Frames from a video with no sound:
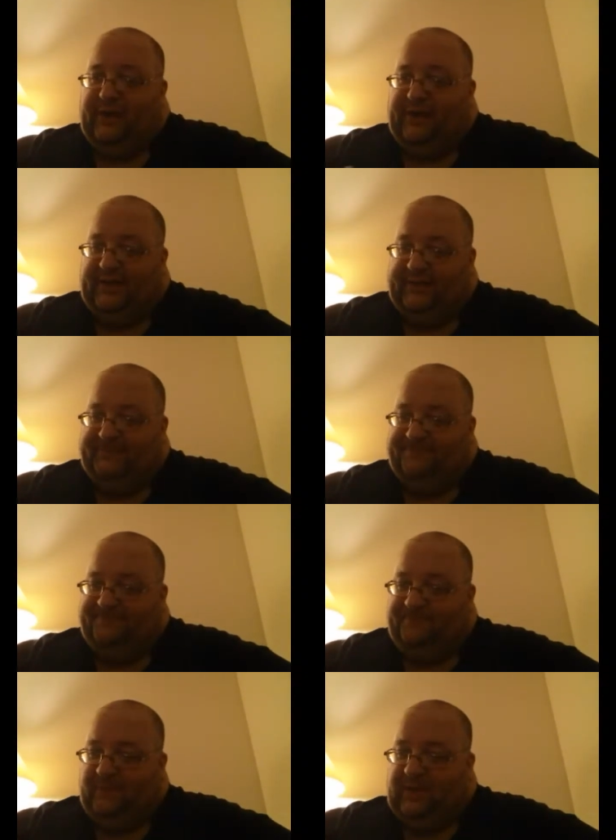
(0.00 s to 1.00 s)
rating.
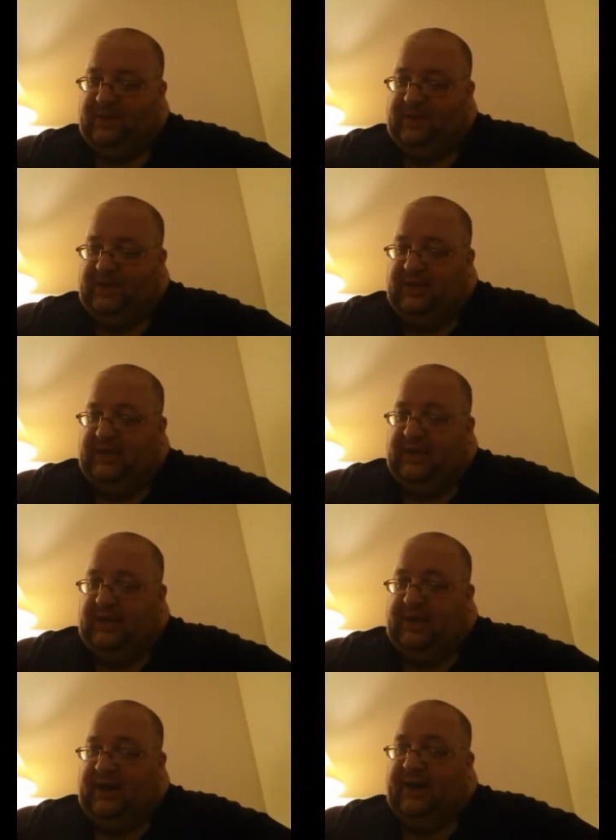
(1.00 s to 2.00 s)

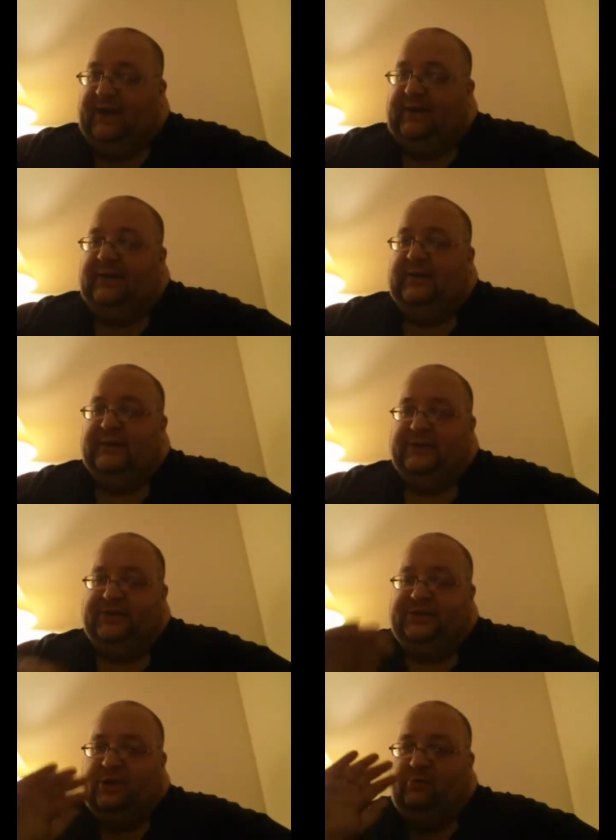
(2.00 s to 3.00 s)
All right, the
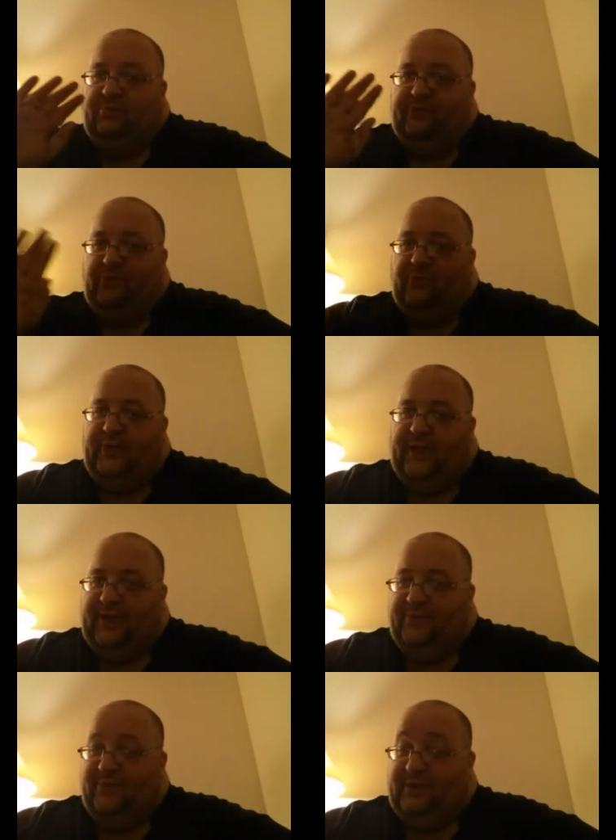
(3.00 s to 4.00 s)
show before
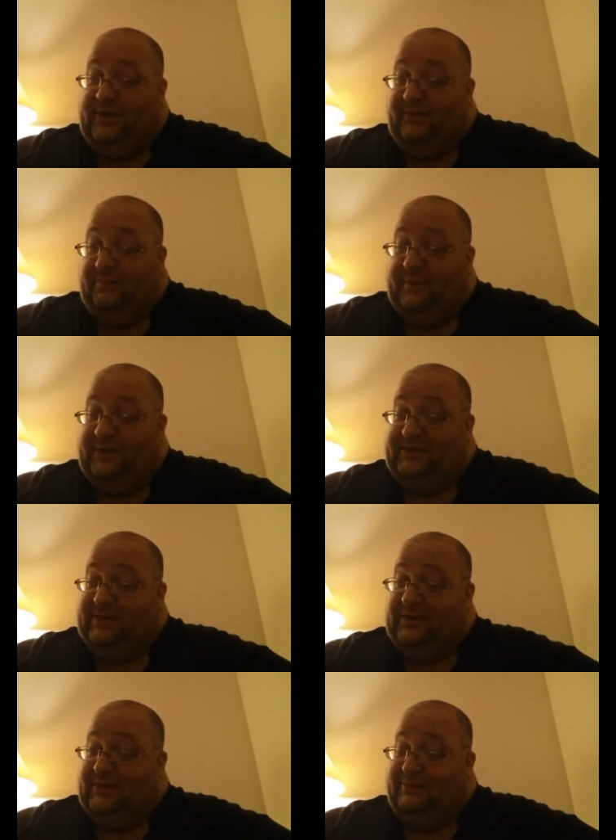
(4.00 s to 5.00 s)
that, the one that everybody's
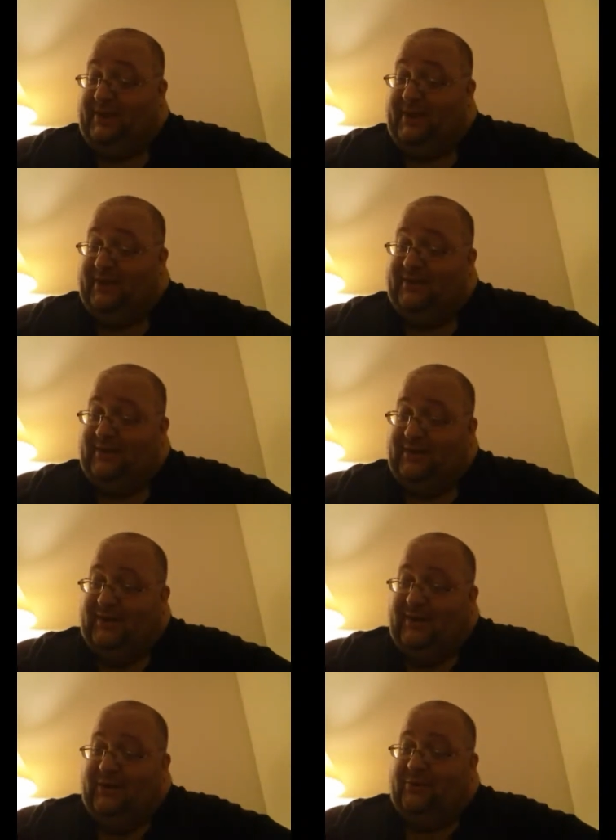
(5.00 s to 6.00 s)
talking about,
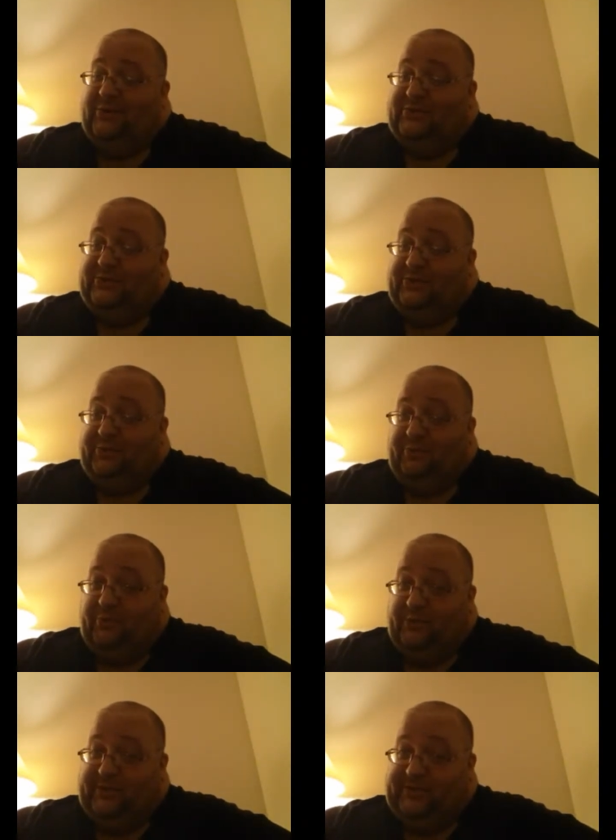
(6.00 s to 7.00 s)
was
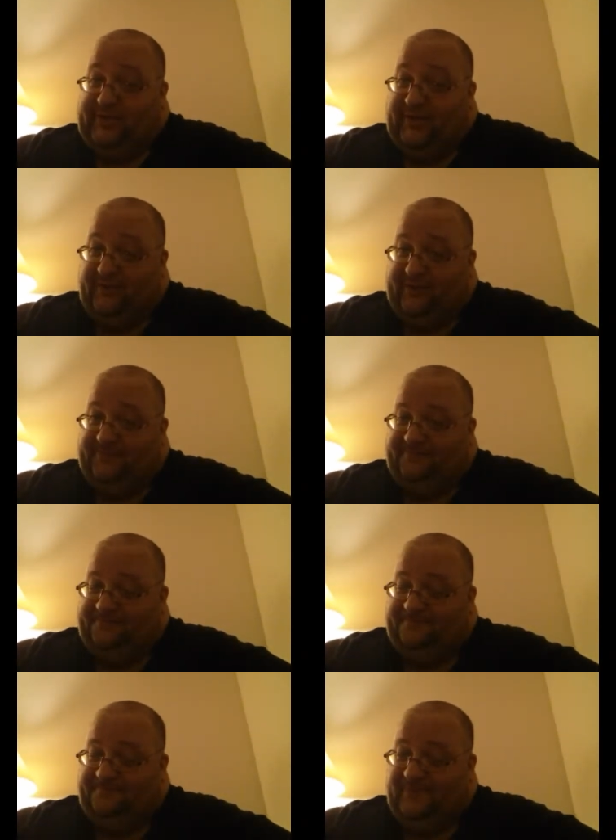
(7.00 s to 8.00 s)

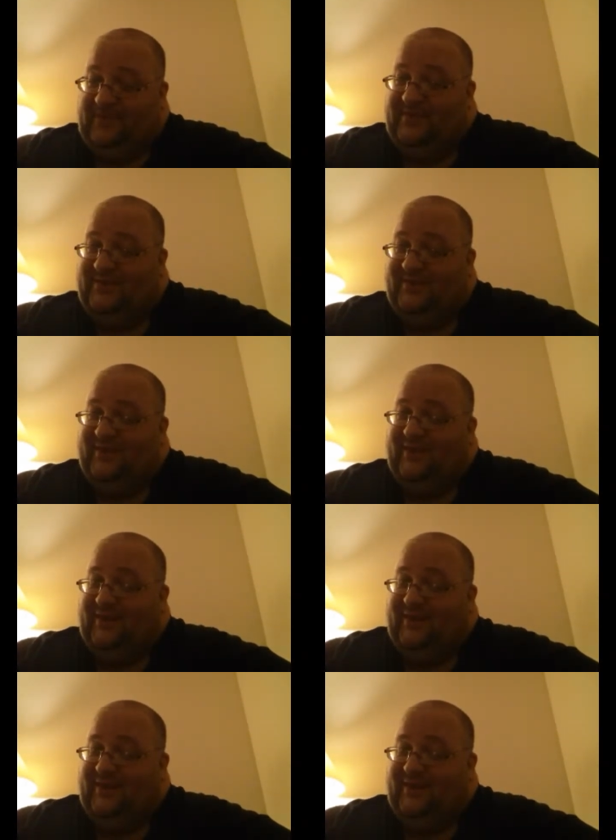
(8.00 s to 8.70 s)
0.7.